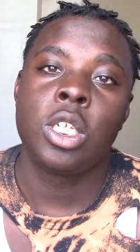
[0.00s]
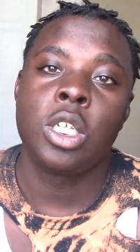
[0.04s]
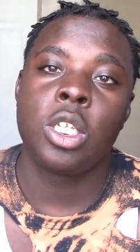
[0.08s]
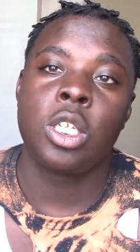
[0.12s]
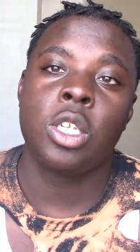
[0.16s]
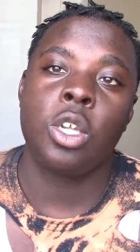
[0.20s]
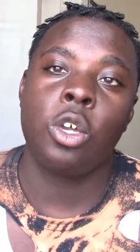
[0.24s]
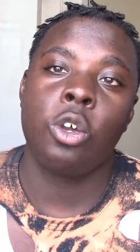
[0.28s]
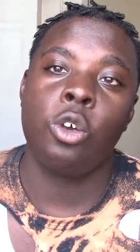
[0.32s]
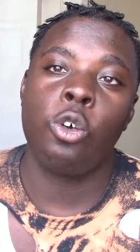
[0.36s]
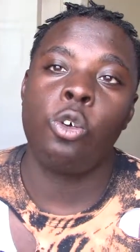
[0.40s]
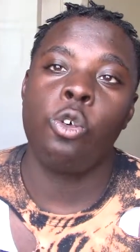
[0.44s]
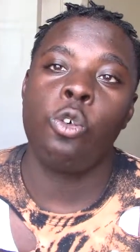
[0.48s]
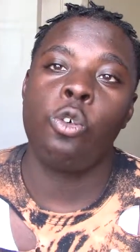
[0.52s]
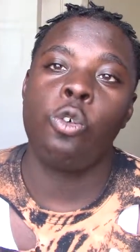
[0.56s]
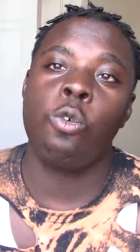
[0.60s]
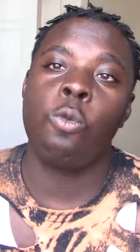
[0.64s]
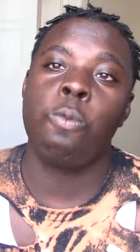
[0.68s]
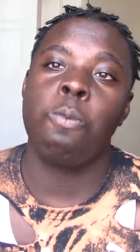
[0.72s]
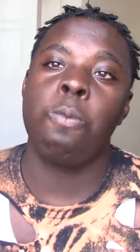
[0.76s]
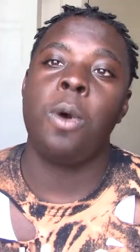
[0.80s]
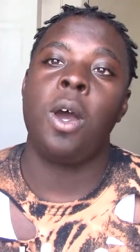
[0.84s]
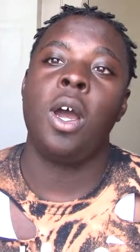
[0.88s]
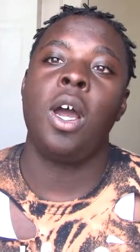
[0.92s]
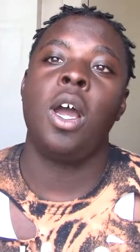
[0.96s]

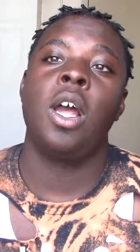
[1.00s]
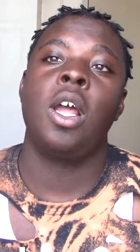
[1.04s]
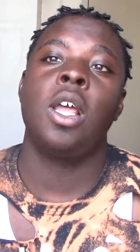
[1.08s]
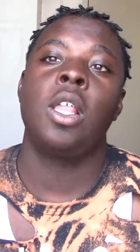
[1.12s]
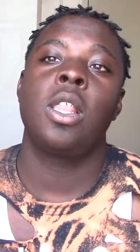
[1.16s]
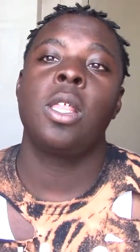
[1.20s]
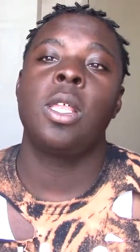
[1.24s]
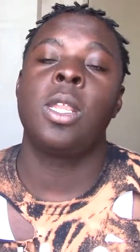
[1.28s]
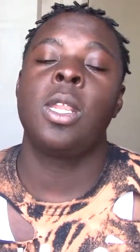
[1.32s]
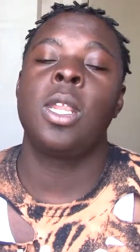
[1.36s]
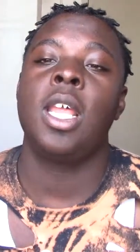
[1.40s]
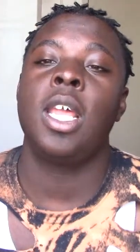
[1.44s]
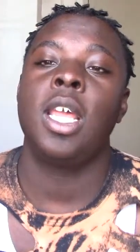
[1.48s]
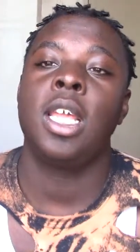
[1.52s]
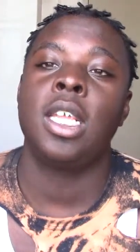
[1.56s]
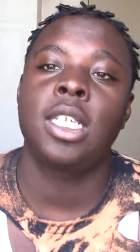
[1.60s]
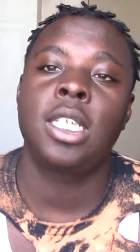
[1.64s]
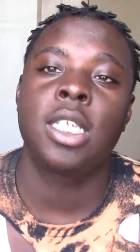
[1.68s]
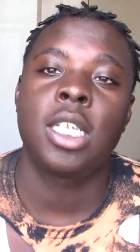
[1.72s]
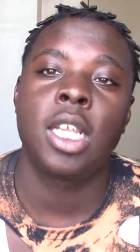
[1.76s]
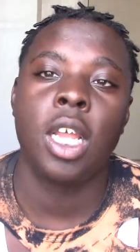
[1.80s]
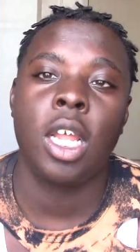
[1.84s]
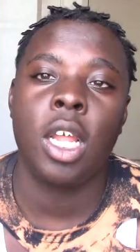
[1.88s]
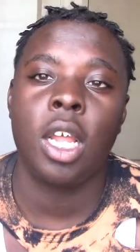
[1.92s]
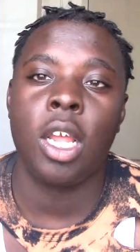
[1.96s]
So by the
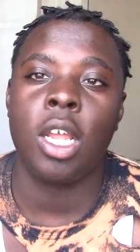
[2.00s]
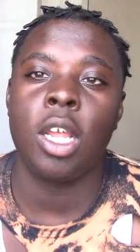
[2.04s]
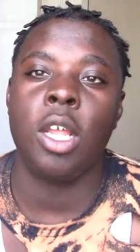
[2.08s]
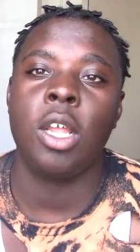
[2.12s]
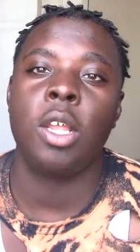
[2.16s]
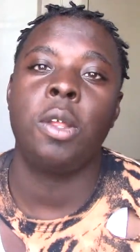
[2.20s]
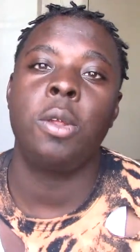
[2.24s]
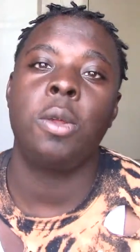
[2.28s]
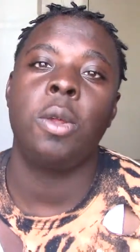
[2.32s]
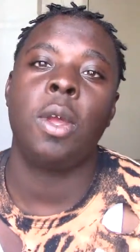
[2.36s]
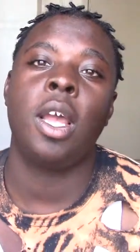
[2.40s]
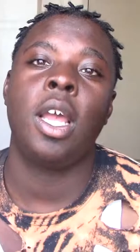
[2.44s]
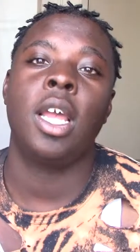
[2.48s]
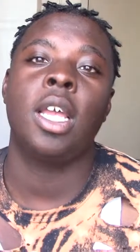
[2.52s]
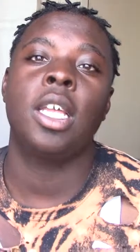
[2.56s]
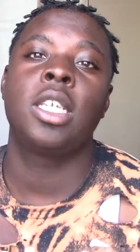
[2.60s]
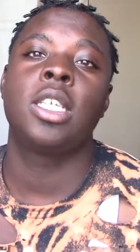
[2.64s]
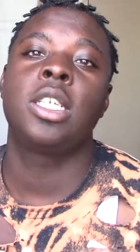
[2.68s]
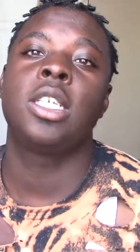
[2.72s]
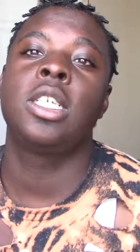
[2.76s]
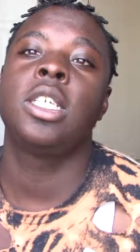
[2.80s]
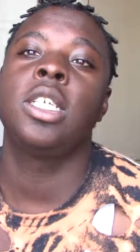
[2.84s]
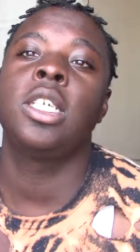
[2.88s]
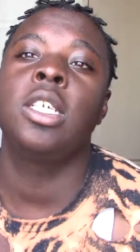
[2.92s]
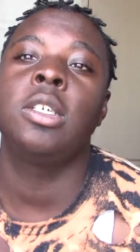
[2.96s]
next time, I
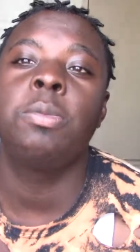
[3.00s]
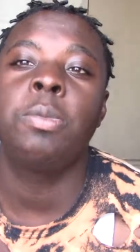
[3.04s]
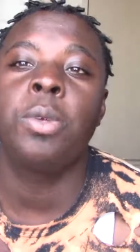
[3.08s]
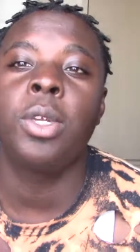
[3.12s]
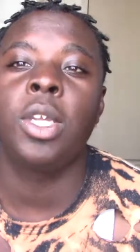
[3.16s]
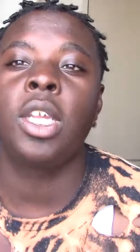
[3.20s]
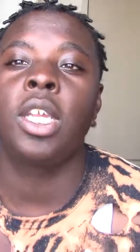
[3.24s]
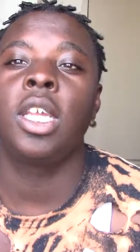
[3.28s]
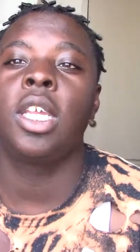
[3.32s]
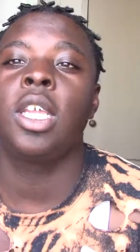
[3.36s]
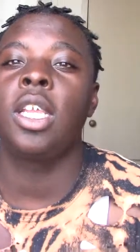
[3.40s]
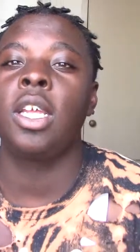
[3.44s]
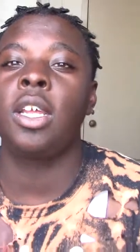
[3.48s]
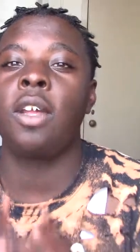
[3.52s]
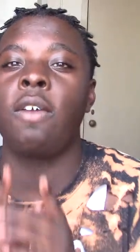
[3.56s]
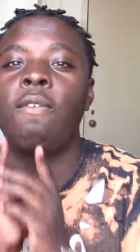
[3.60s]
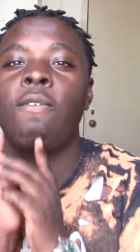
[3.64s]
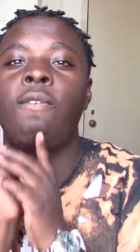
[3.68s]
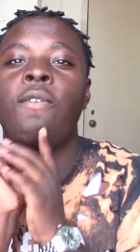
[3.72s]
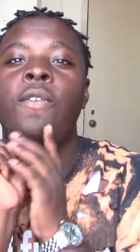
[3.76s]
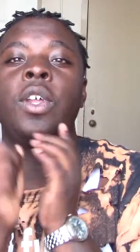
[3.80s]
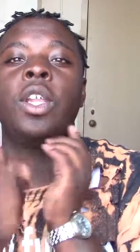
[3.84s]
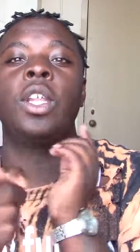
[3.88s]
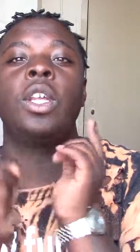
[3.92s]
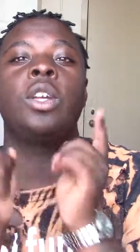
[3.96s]
should be getting a
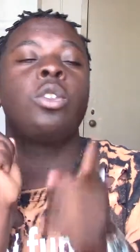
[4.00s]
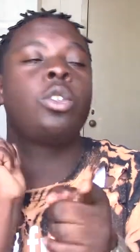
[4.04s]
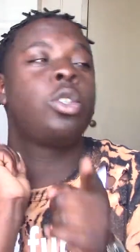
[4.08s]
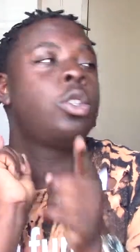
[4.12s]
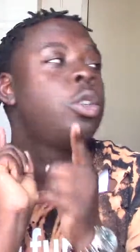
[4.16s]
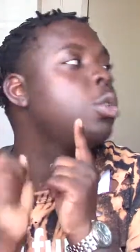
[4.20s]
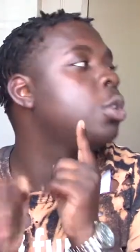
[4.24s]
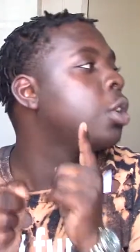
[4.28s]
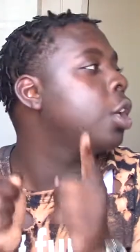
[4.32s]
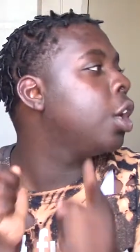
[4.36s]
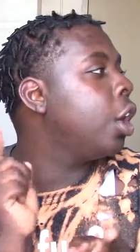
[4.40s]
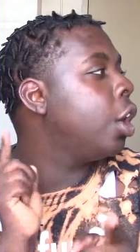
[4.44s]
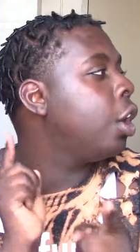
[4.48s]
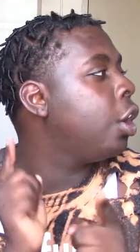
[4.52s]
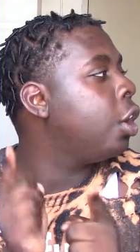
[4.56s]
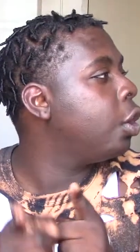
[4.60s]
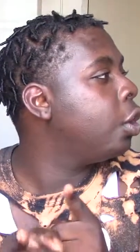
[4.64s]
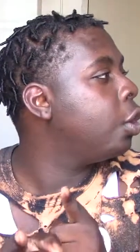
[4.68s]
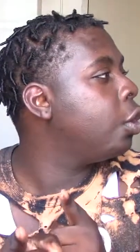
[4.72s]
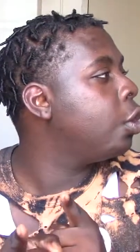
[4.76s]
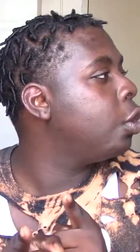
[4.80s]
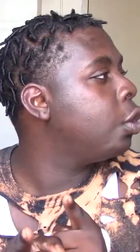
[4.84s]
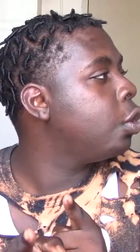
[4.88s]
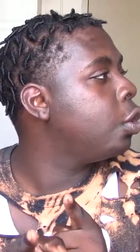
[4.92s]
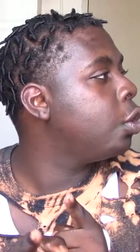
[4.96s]
video to
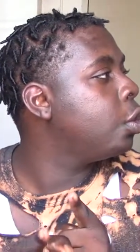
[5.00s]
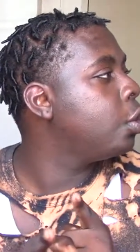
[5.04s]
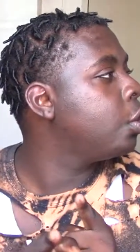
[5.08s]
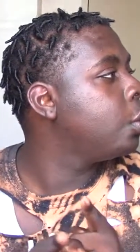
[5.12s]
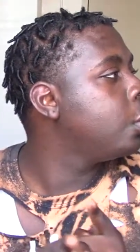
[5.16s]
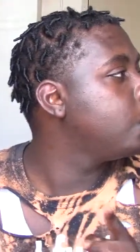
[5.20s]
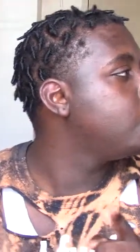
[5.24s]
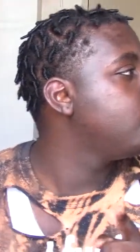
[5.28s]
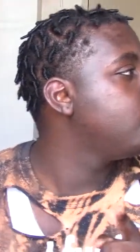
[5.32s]
y'all.